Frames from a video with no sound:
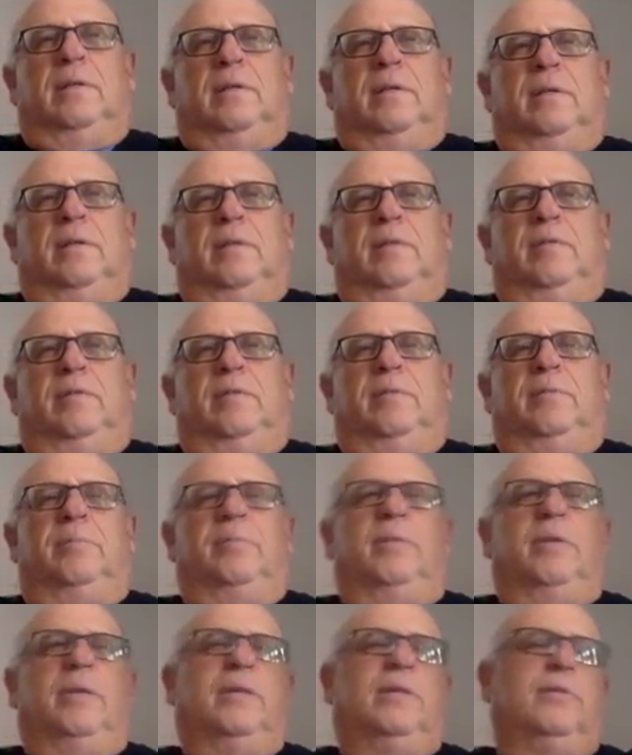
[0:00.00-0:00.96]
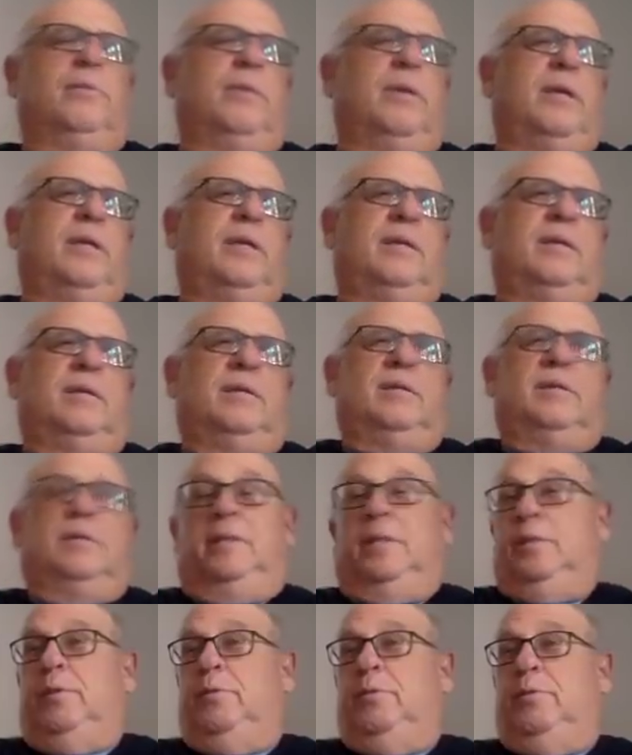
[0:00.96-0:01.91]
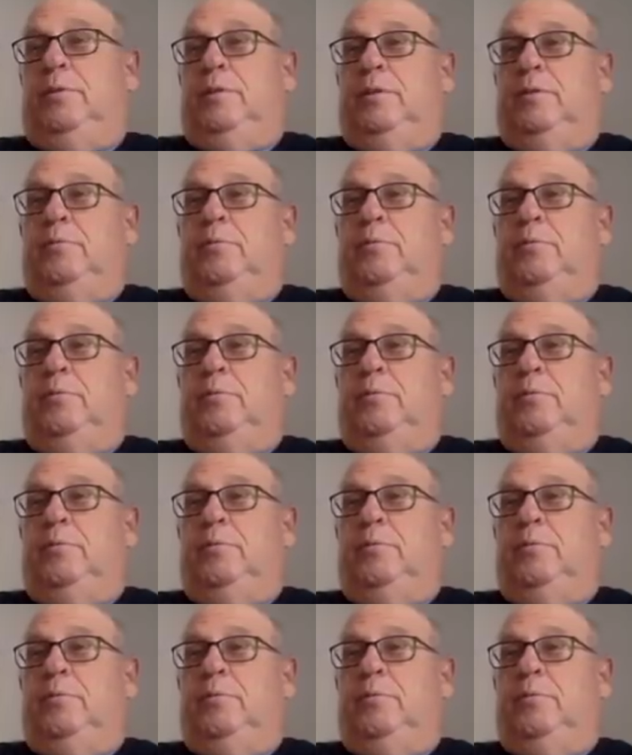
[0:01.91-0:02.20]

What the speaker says: You have to bring the right, to use the